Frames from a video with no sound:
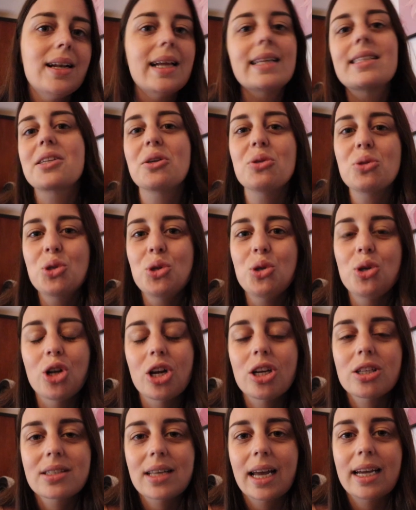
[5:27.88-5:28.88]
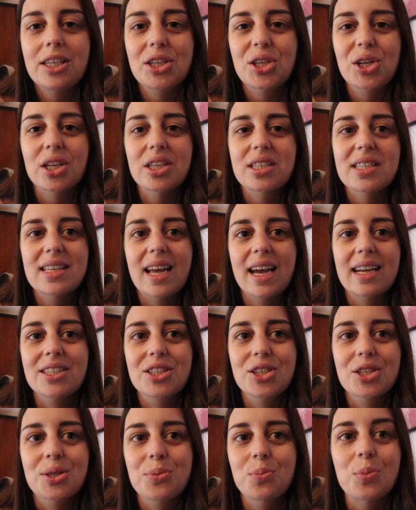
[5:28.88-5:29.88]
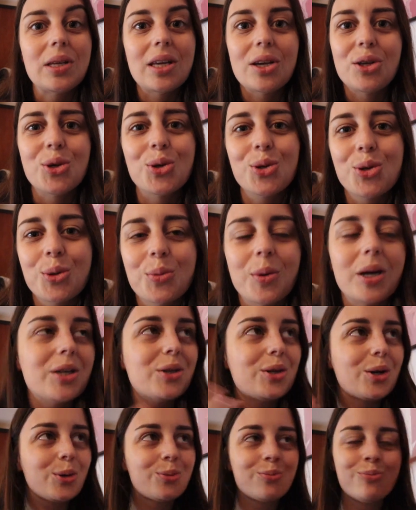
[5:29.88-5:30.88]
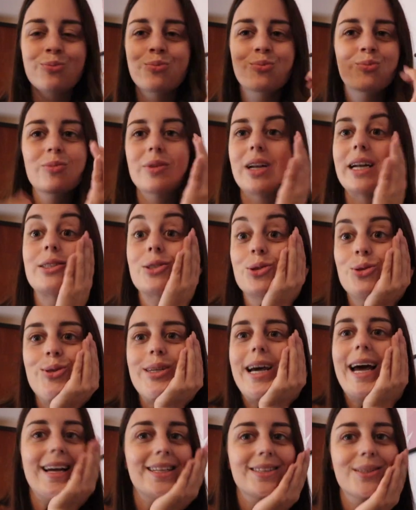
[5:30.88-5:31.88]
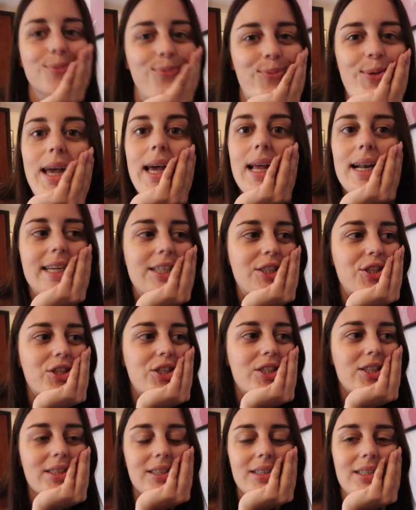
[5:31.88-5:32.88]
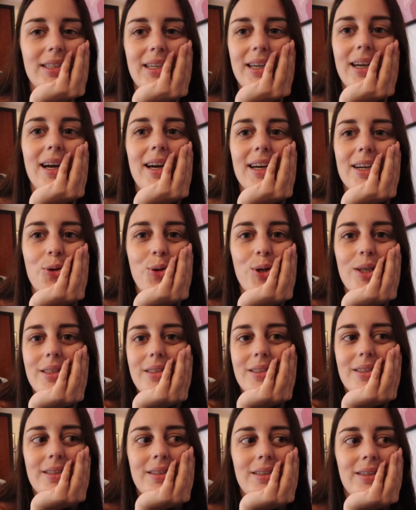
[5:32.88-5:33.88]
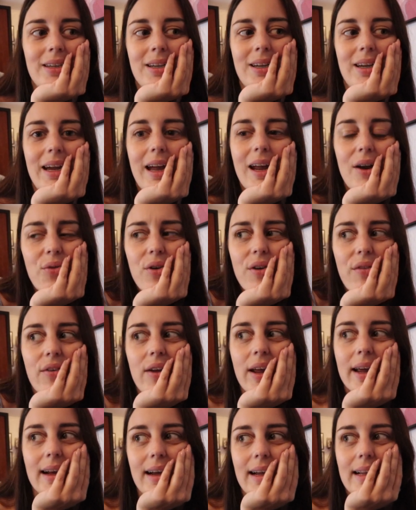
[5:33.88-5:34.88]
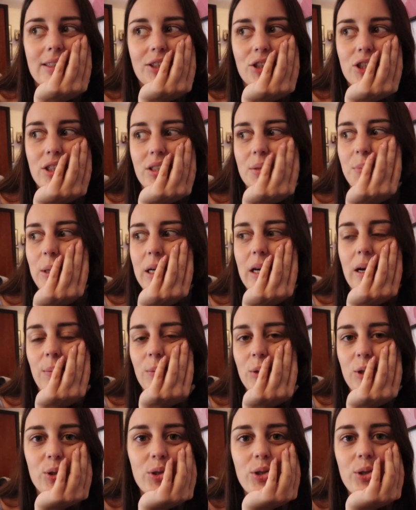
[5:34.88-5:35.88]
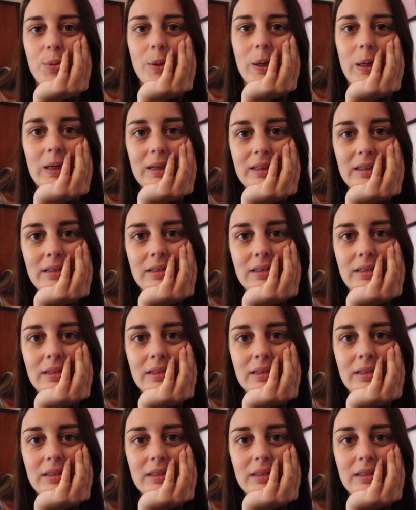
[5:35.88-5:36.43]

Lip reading: let's go to Los Angeles and just be a YouTuber, you know. Let's do that. Let's just quit everything and just become a YouTuber.